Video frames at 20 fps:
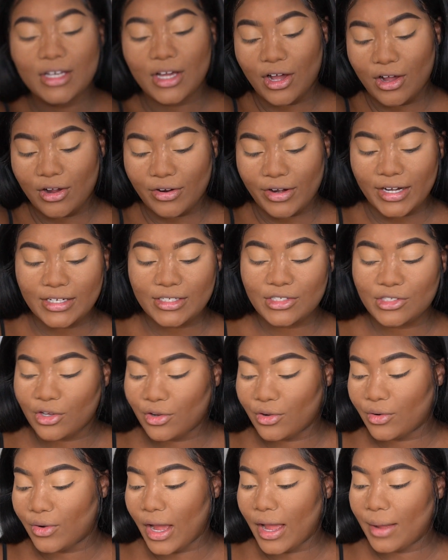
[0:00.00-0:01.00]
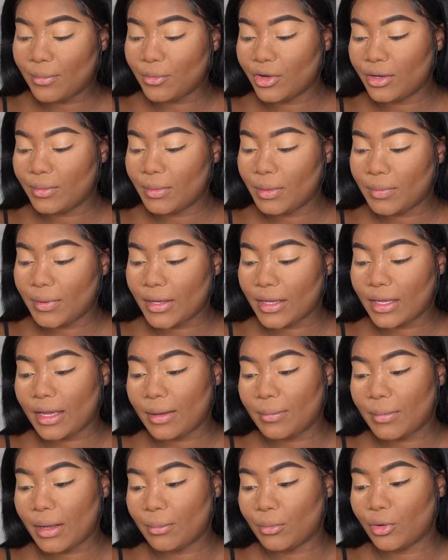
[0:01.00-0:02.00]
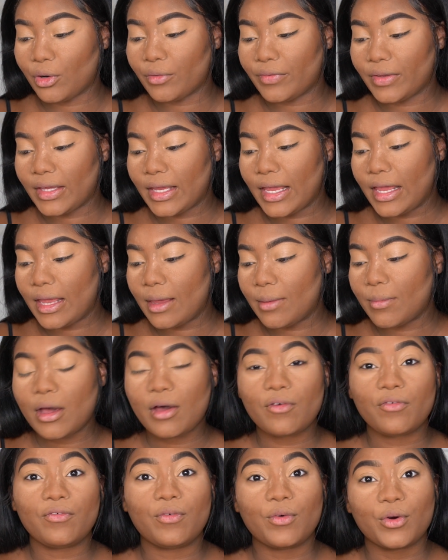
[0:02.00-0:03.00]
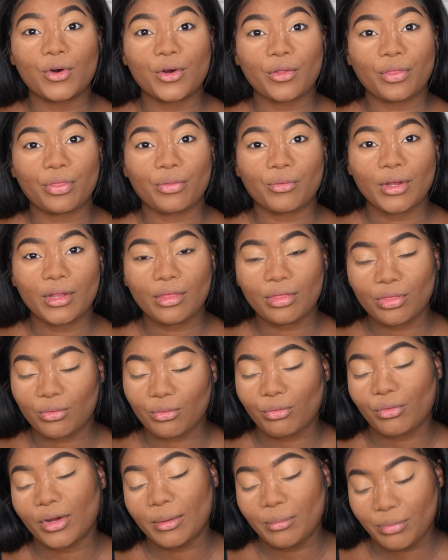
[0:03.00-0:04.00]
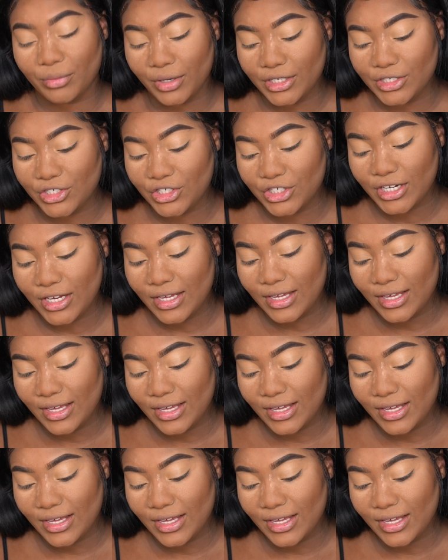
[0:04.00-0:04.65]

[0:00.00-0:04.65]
All right, so I'm going to be picking up my Morphe M433 brush.